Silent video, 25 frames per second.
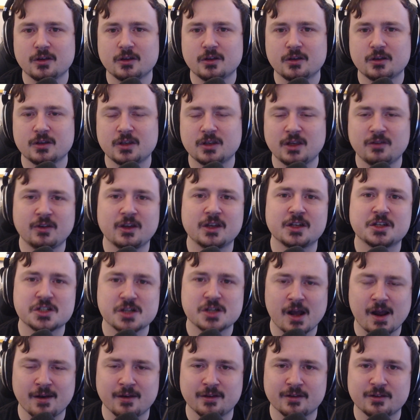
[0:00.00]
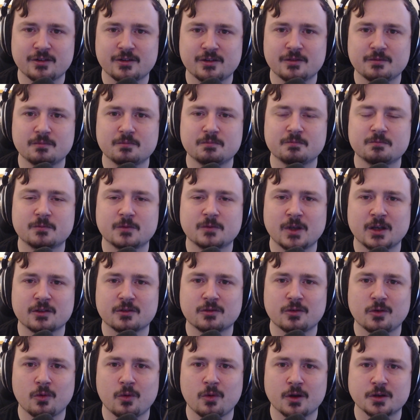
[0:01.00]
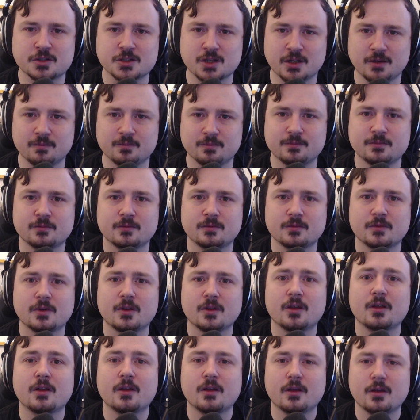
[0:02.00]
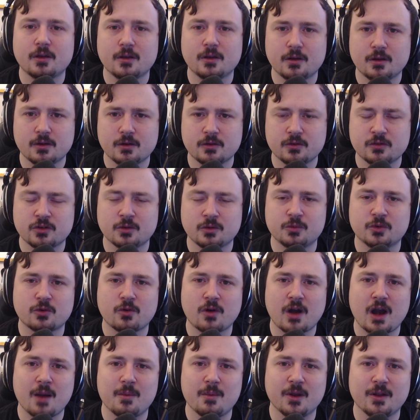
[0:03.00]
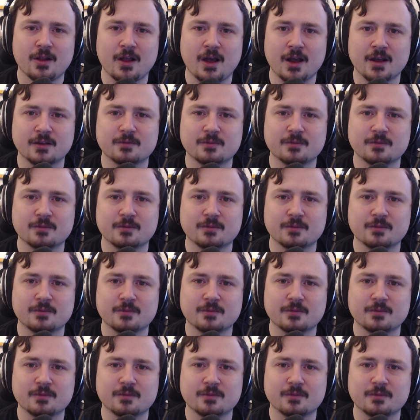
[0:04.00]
Give it a chance. Thanks for watching. Subscribe and like.